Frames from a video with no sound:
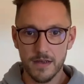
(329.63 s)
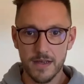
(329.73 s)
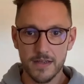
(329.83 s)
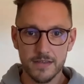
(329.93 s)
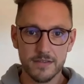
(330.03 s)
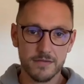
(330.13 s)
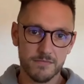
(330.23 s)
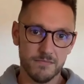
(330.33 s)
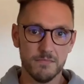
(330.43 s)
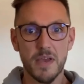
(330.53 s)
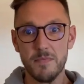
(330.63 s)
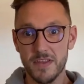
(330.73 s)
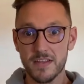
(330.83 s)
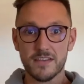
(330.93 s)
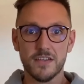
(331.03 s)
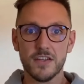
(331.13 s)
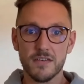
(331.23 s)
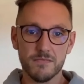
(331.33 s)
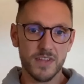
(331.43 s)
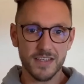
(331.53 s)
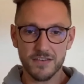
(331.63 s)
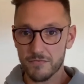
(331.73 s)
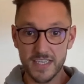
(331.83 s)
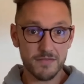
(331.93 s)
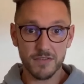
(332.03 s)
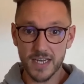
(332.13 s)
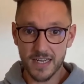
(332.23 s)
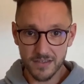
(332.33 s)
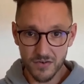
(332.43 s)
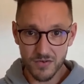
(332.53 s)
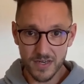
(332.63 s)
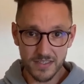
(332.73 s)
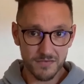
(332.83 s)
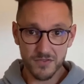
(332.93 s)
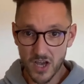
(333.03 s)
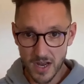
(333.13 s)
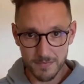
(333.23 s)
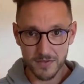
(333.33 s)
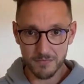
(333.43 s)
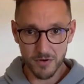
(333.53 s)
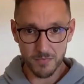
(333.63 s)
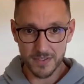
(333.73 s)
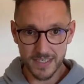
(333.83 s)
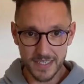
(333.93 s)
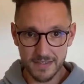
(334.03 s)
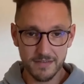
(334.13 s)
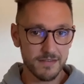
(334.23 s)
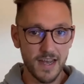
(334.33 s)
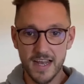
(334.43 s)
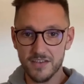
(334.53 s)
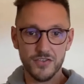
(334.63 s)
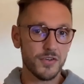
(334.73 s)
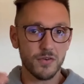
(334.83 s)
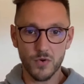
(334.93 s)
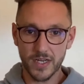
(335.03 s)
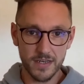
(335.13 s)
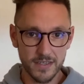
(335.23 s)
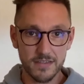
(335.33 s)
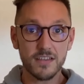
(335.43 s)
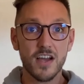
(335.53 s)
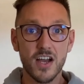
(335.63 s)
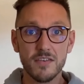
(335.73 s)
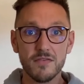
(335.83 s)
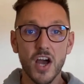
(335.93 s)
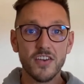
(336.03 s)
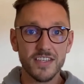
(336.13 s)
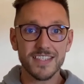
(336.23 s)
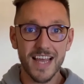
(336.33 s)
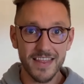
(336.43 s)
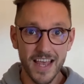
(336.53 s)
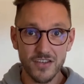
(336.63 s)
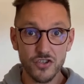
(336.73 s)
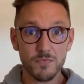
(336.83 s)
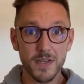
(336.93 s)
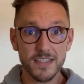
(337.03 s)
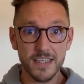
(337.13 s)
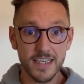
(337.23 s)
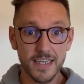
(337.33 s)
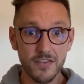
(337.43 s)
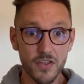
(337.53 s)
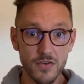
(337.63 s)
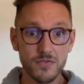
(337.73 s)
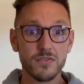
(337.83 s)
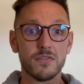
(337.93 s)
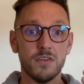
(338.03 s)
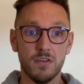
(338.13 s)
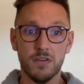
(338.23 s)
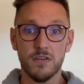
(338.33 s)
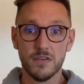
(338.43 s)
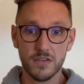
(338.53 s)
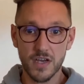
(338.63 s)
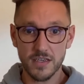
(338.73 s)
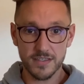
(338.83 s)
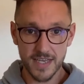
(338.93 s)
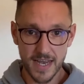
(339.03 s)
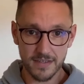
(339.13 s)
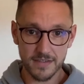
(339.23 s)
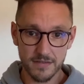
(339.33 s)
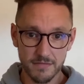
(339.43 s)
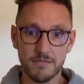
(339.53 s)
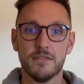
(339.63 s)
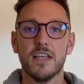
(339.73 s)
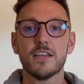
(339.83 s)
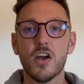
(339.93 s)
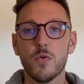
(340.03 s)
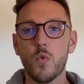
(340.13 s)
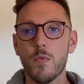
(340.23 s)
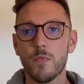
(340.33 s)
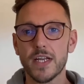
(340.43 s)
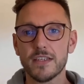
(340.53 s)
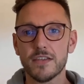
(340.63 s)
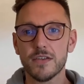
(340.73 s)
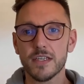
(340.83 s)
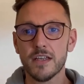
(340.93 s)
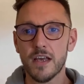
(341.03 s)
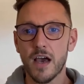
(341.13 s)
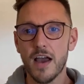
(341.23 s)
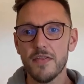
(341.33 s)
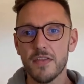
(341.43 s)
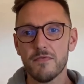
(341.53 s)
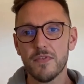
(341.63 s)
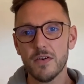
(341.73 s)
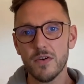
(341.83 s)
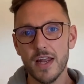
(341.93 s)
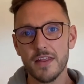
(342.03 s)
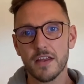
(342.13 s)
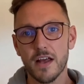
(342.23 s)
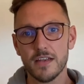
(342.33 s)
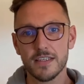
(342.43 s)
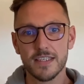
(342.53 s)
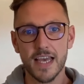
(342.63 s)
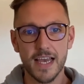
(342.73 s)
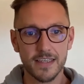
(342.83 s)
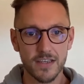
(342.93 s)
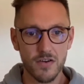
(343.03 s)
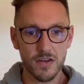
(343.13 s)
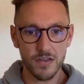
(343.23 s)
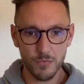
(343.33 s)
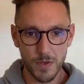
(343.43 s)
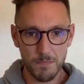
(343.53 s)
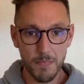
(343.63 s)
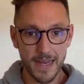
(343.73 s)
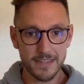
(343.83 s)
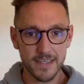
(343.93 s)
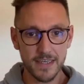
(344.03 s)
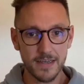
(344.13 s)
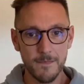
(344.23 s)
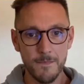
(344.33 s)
And maybe there's 3 different categories of types of property, and you can quickly kind of understand that just by seeing those colored tags. So that's kind of one way to do it. I feel like the colored tags are a little bit basic,